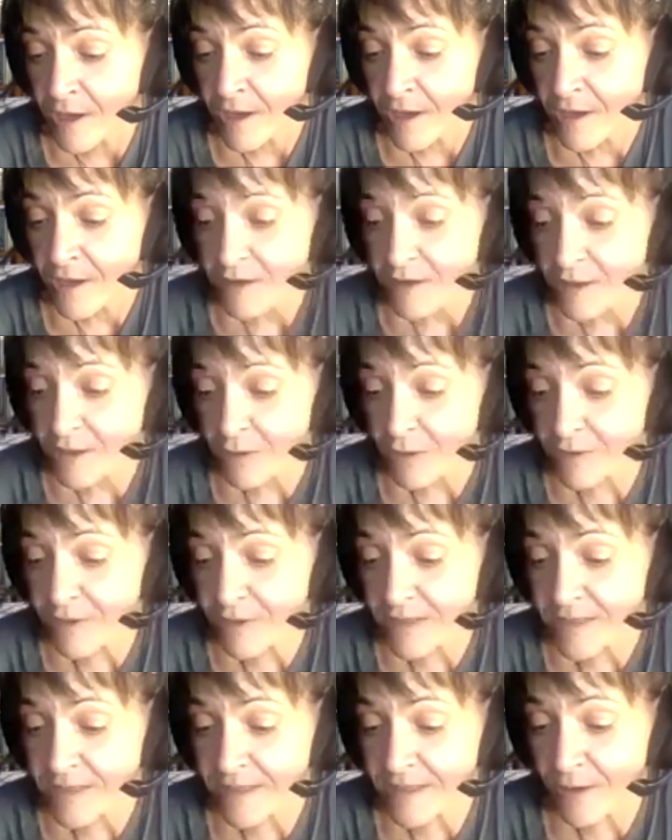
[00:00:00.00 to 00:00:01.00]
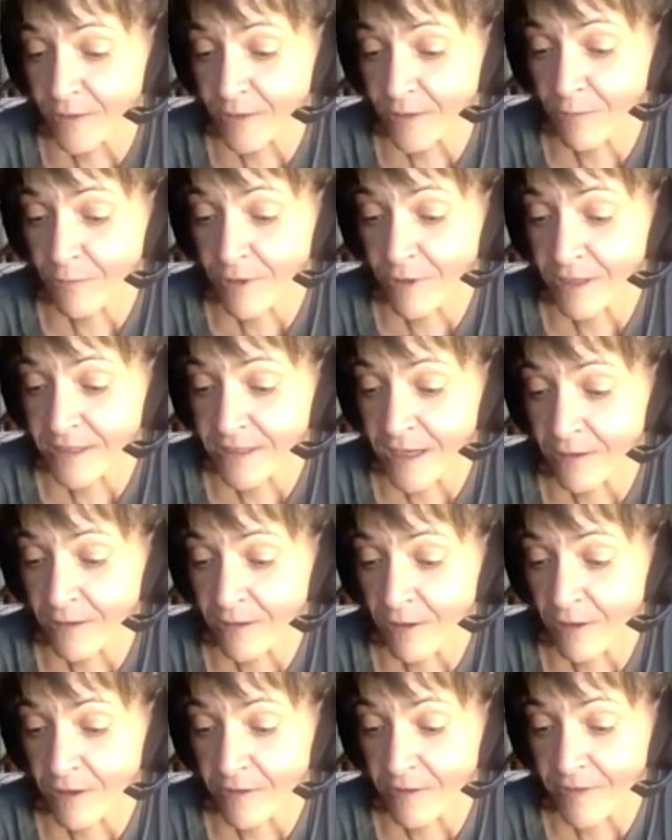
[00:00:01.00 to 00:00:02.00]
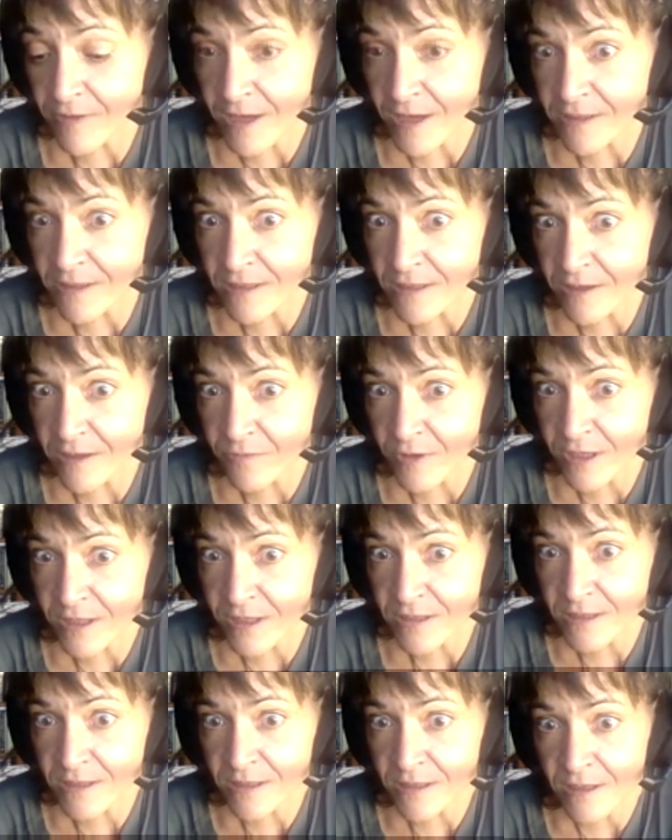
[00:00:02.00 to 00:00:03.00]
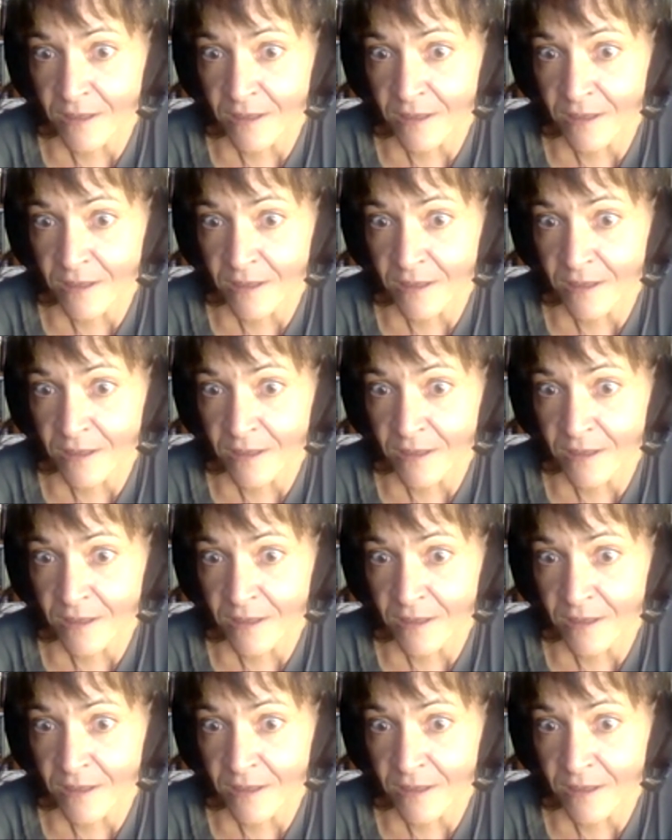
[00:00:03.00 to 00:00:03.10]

don't necessarily want to tell all of that to their friends,